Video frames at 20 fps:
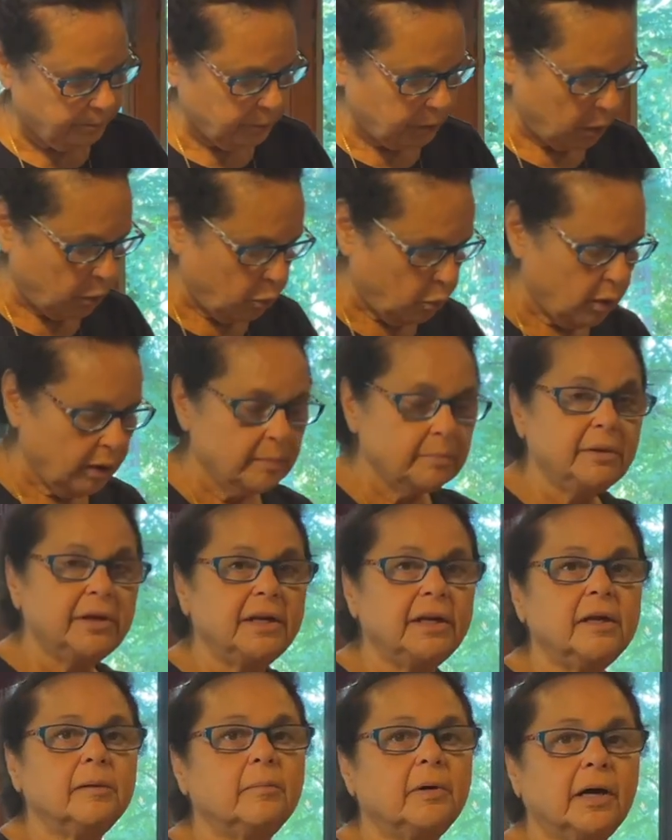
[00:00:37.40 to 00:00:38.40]
one
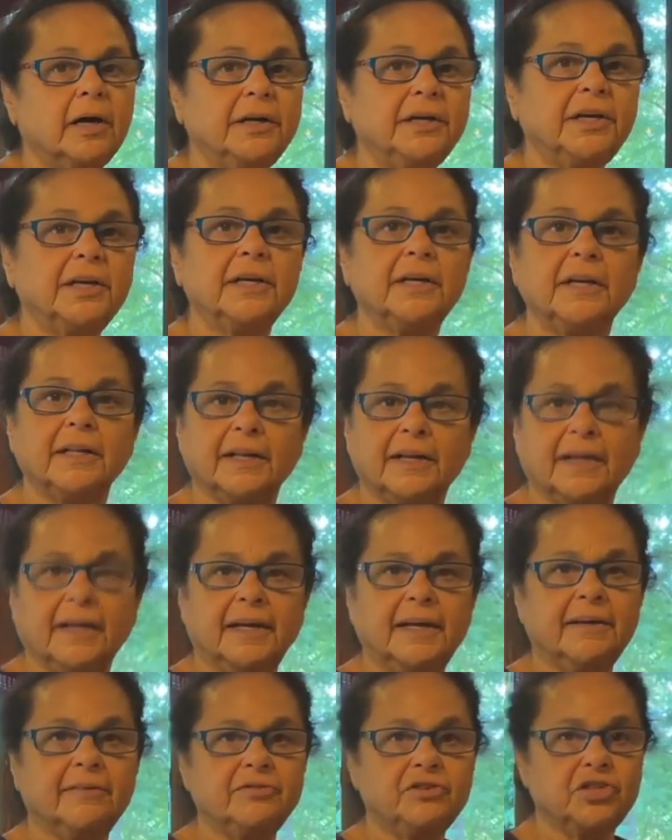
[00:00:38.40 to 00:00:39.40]
medium onion that I
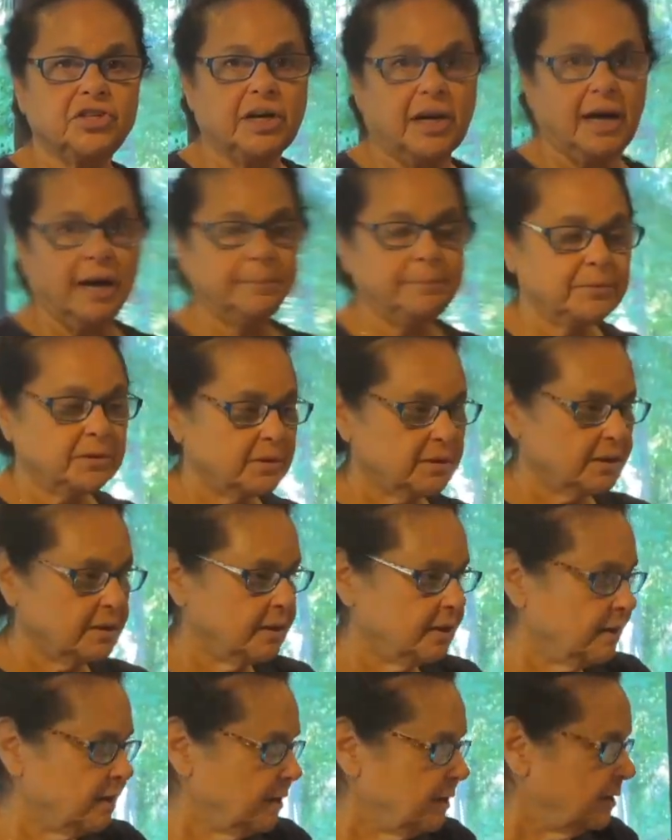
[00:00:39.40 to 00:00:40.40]
have chopped,
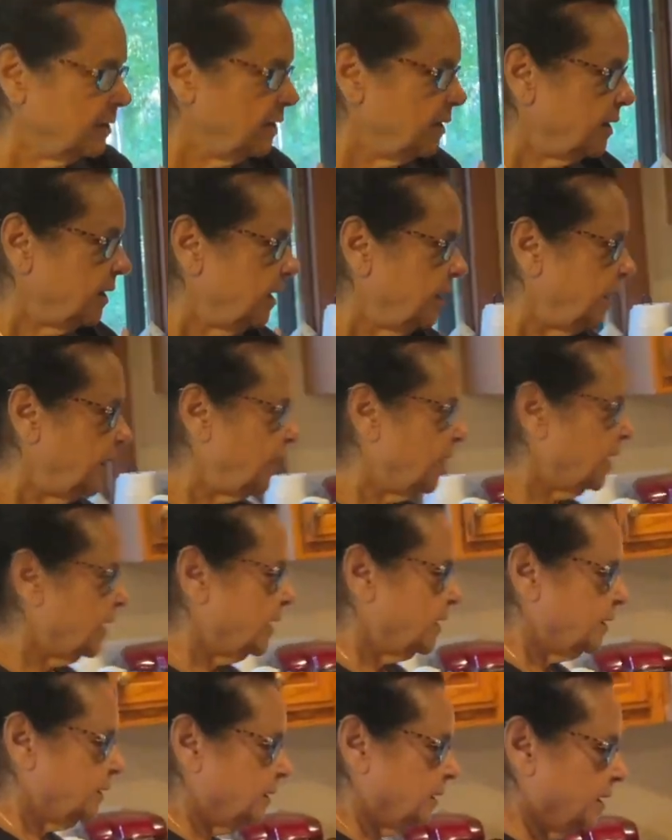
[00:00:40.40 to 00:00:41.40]

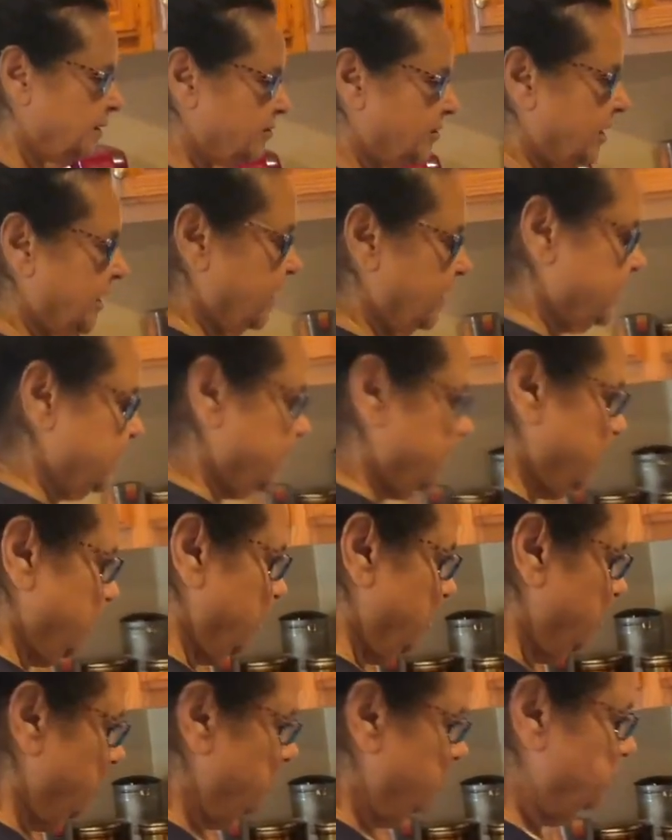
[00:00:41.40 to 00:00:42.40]
and I've got
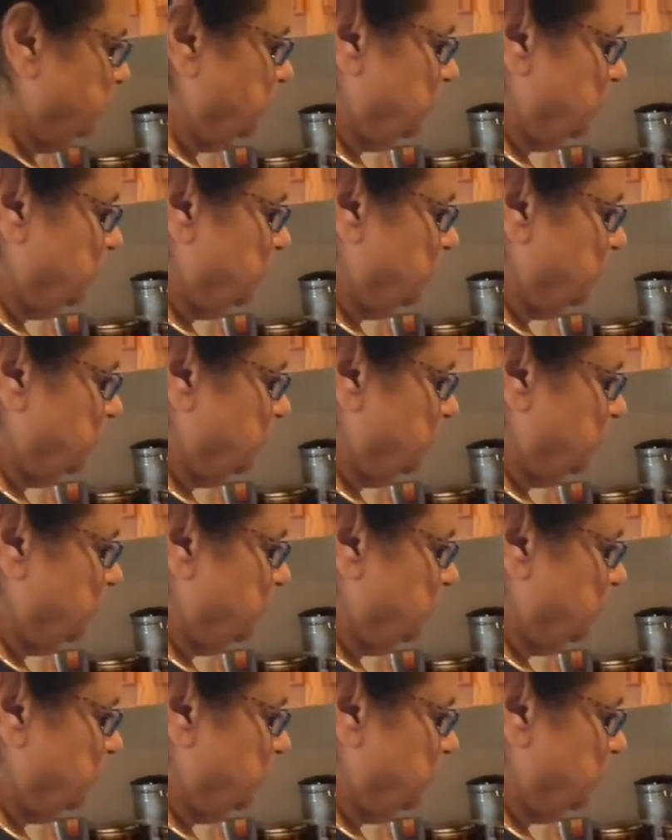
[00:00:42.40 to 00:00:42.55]
some